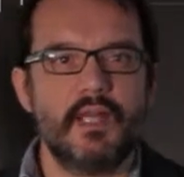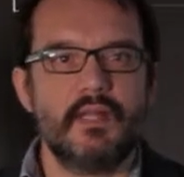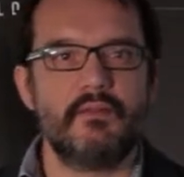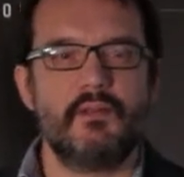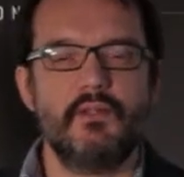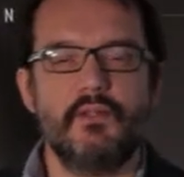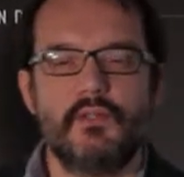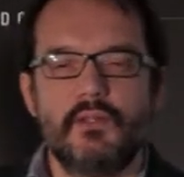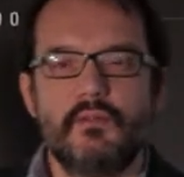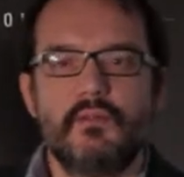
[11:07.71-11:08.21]
And if
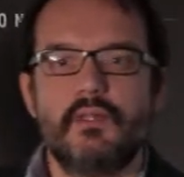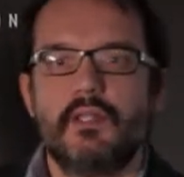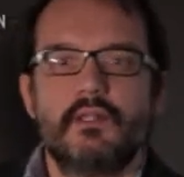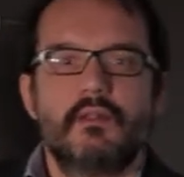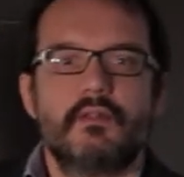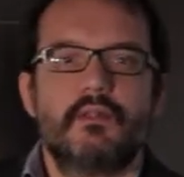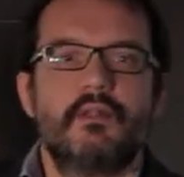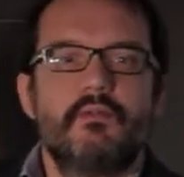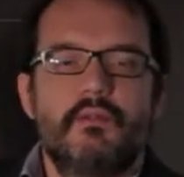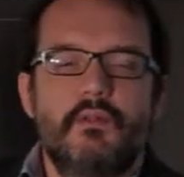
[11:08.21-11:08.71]
you do it,
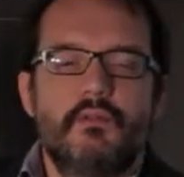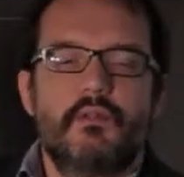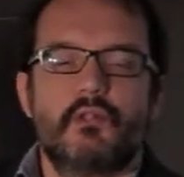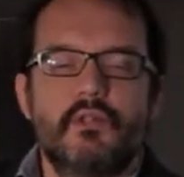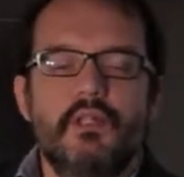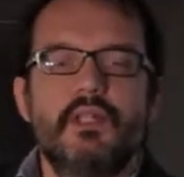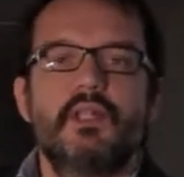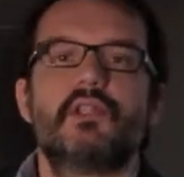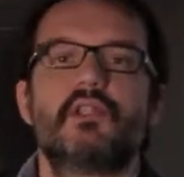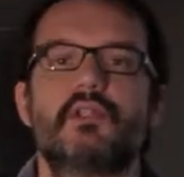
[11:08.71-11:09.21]
if you
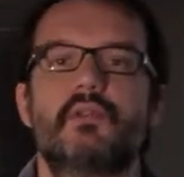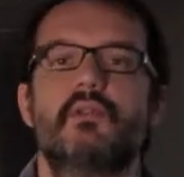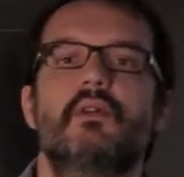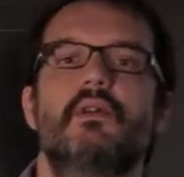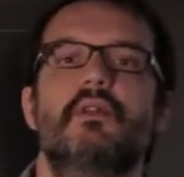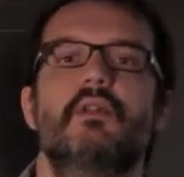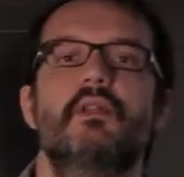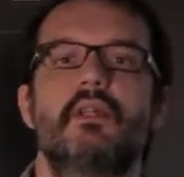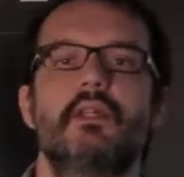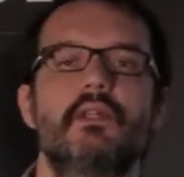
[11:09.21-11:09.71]
treat this
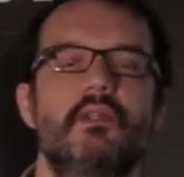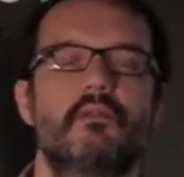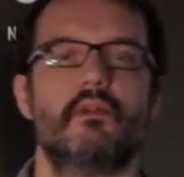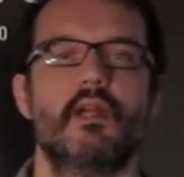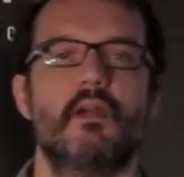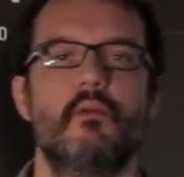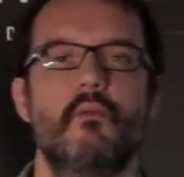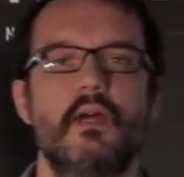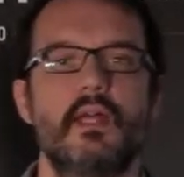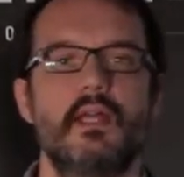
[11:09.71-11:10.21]
soil in the
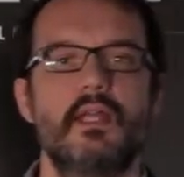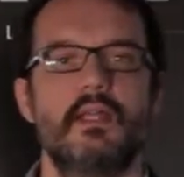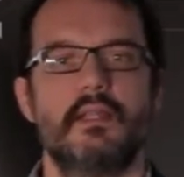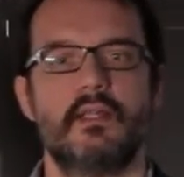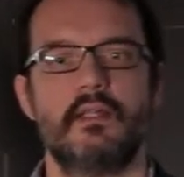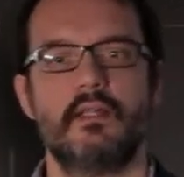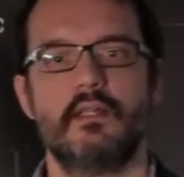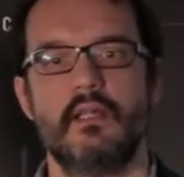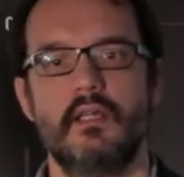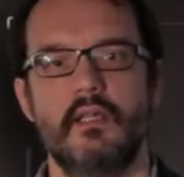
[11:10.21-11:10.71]
right way,
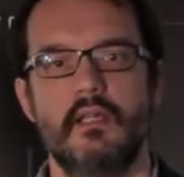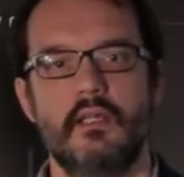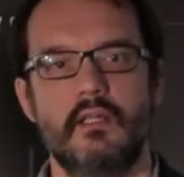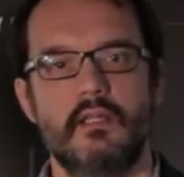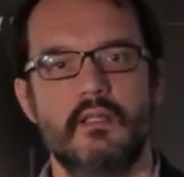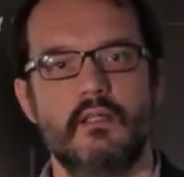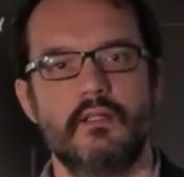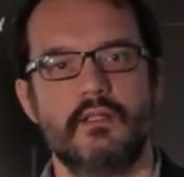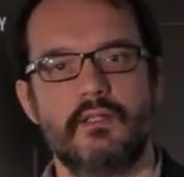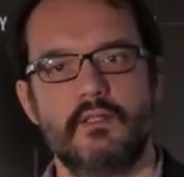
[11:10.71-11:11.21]
then
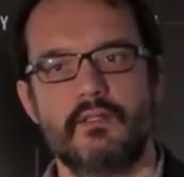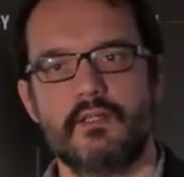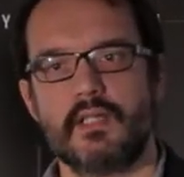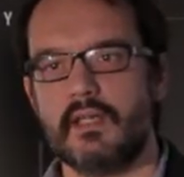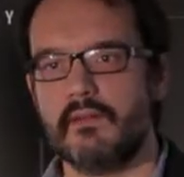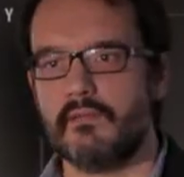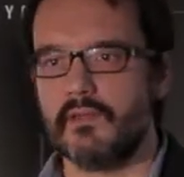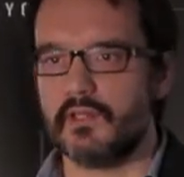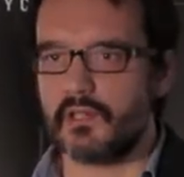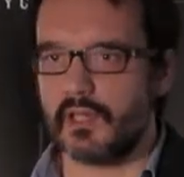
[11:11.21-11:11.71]

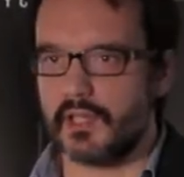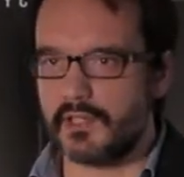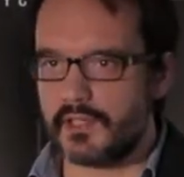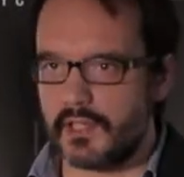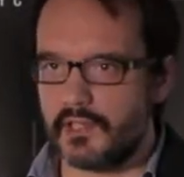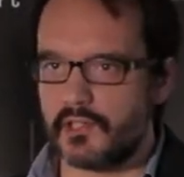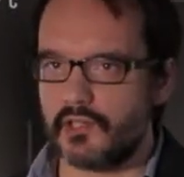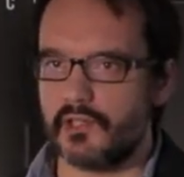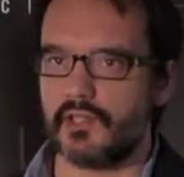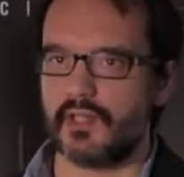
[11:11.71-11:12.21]
data
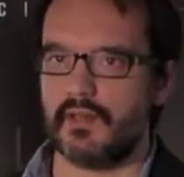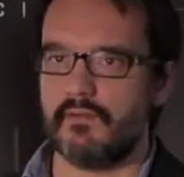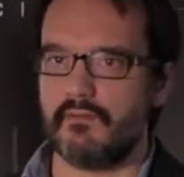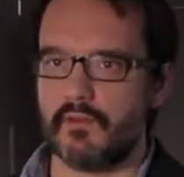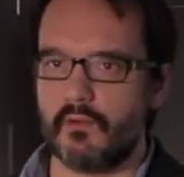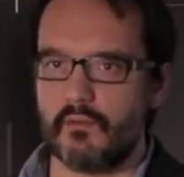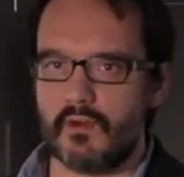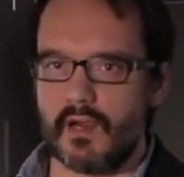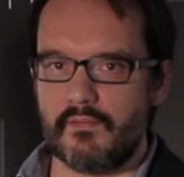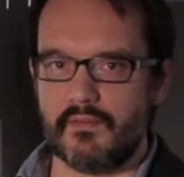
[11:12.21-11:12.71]
visualizations,
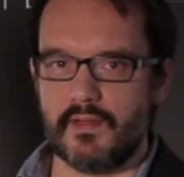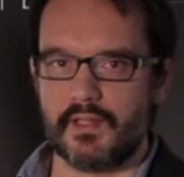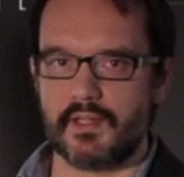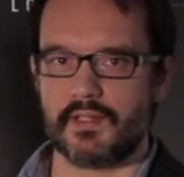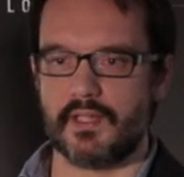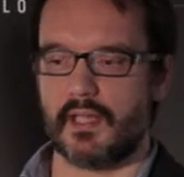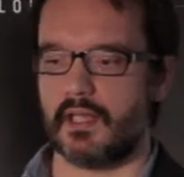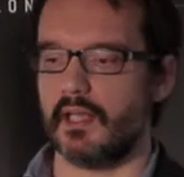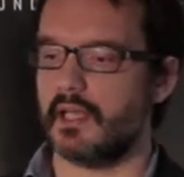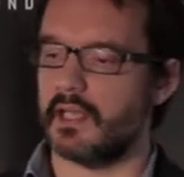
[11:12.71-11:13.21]

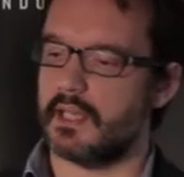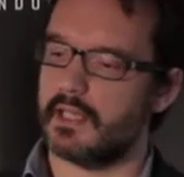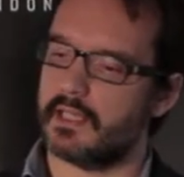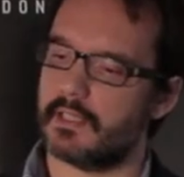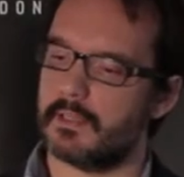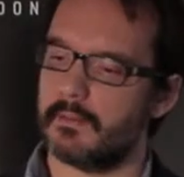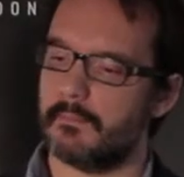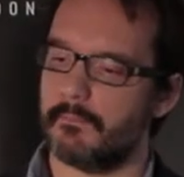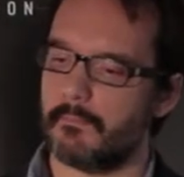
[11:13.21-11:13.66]
infographics, they're like